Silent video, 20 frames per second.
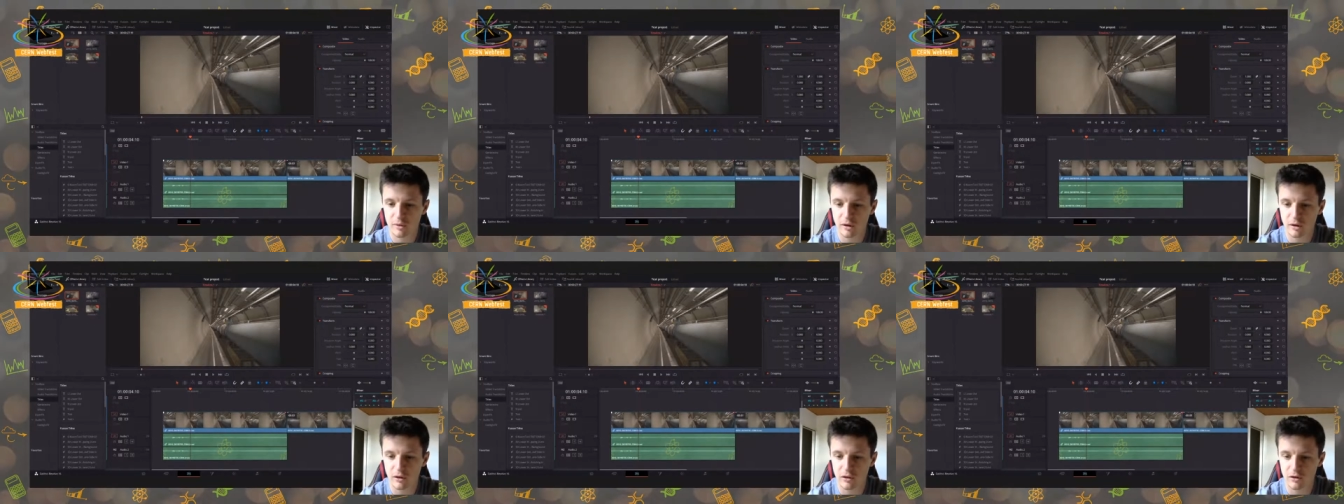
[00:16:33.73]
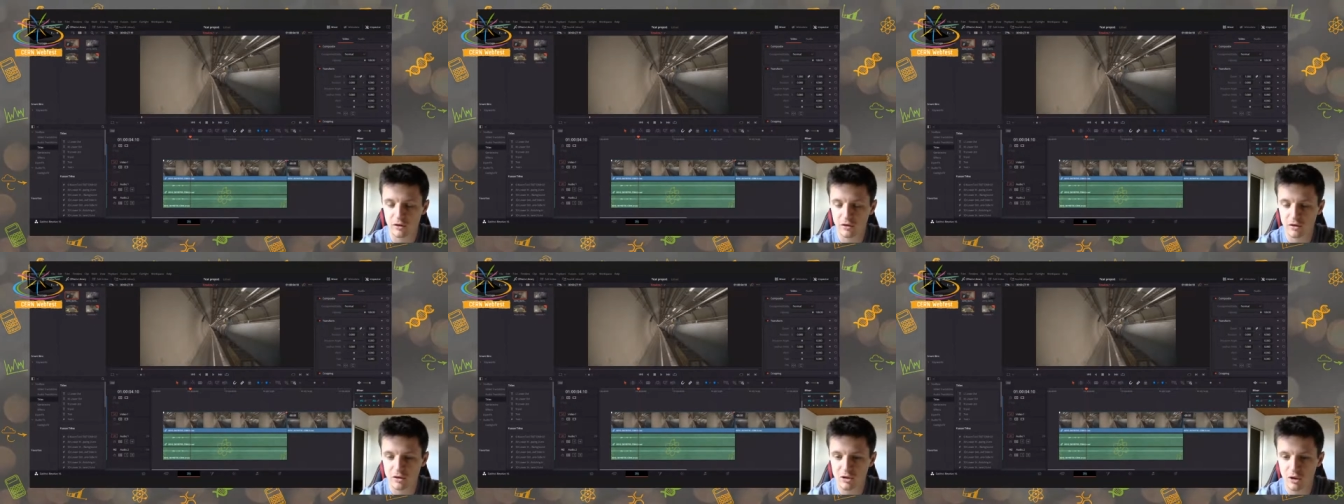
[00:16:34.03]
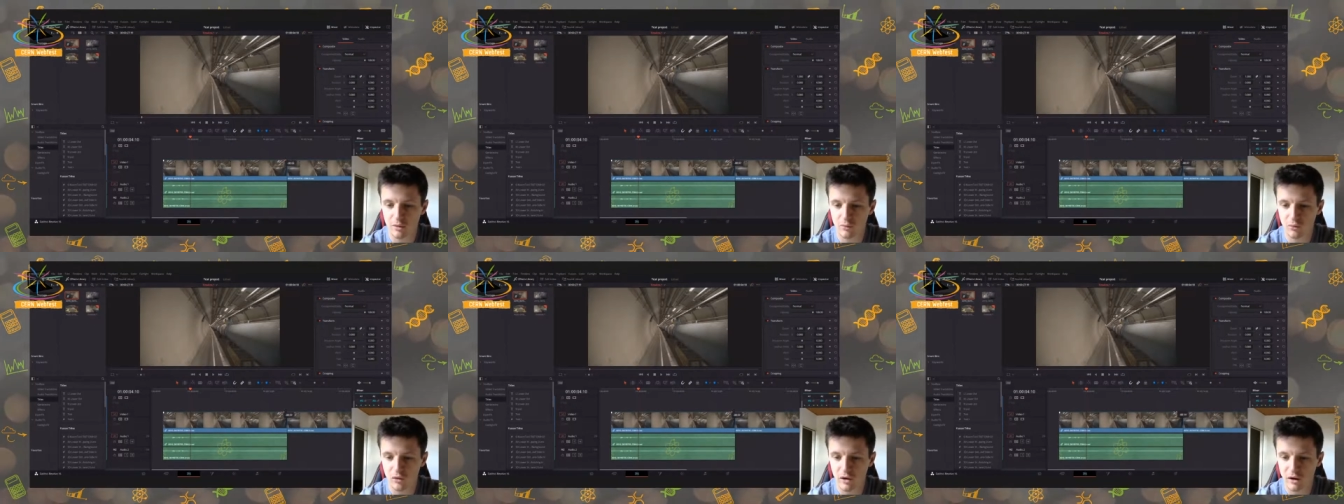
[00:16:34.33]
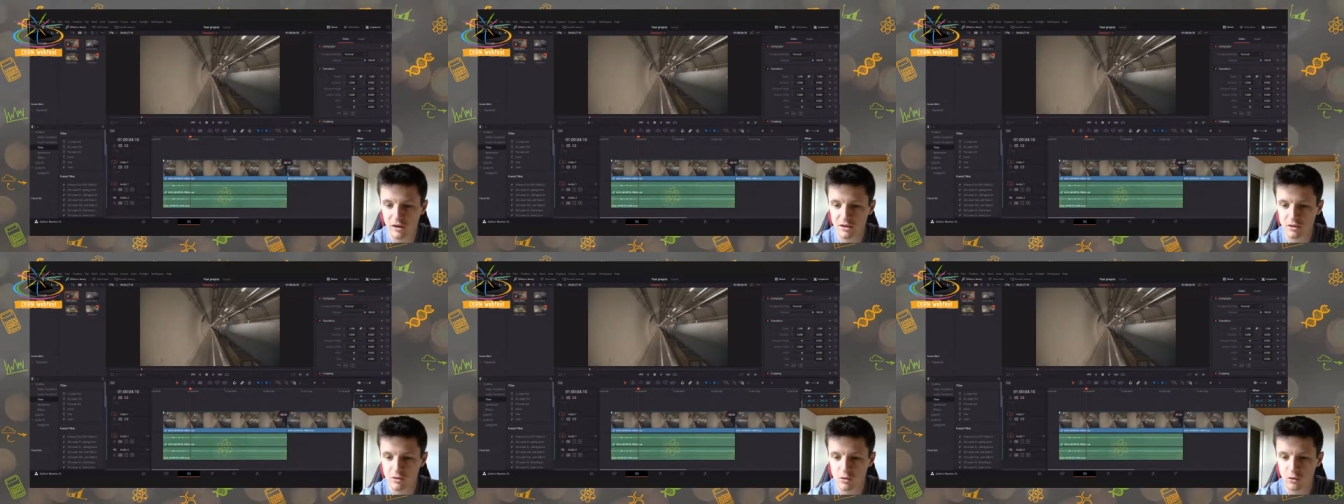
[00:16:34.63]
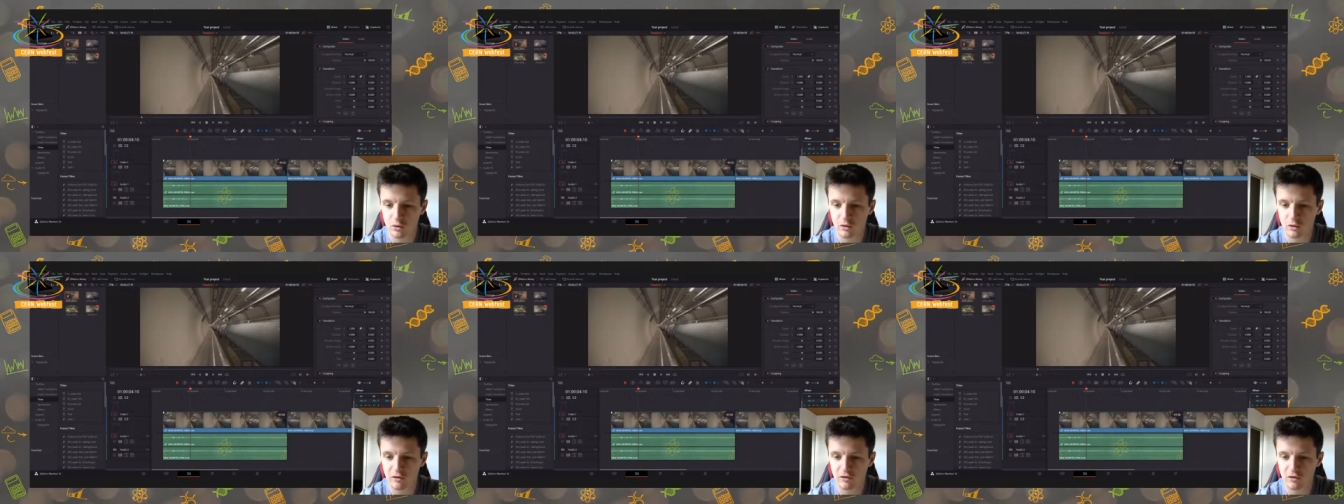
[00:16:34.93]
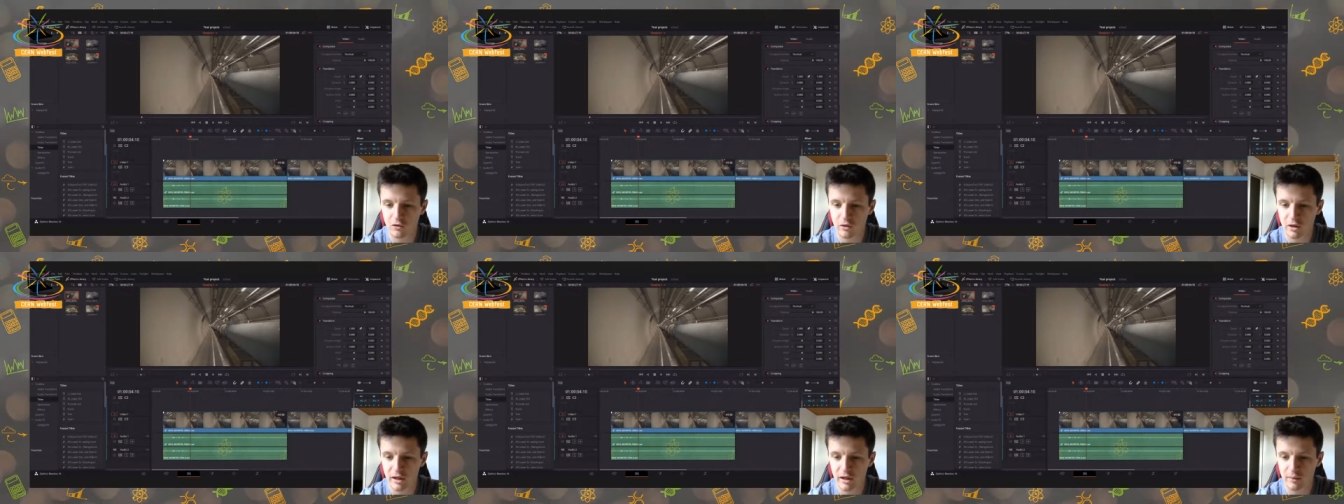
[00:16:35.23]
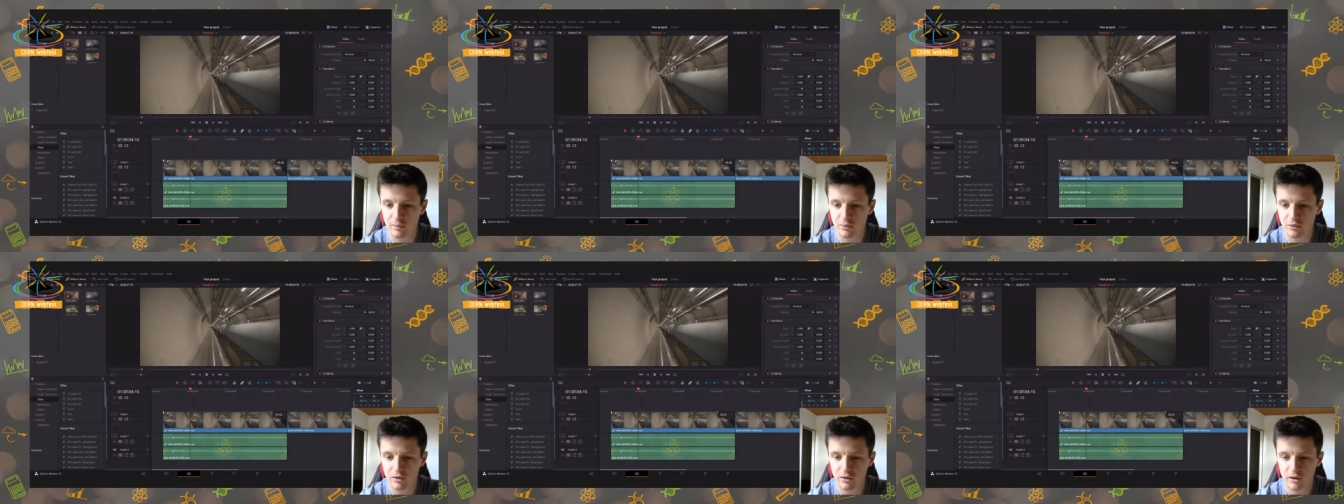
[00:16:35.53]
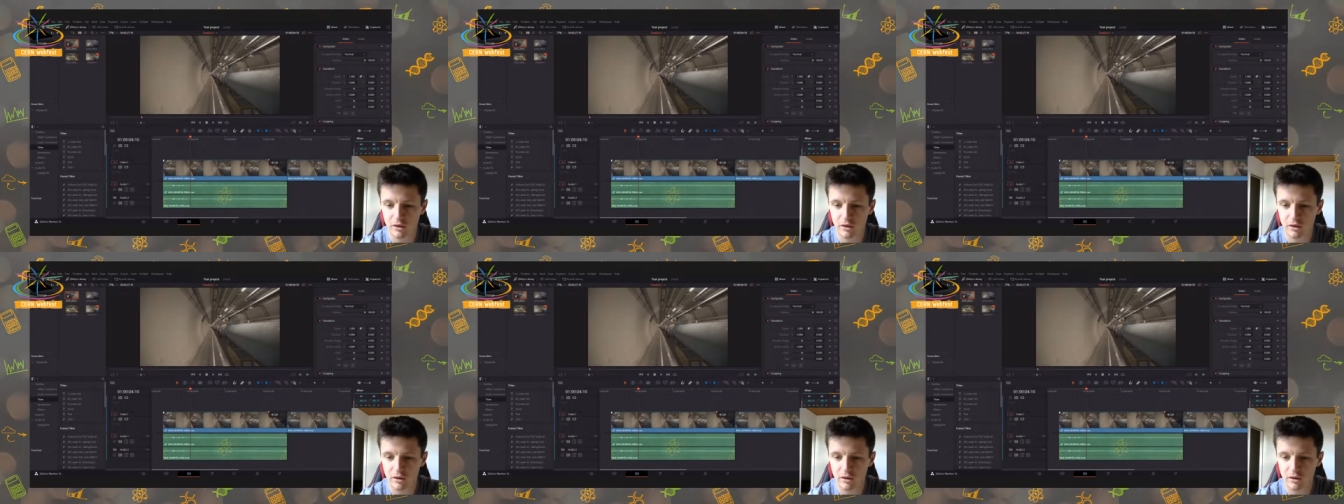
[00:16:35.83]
uh, the, the top right corner of your clip.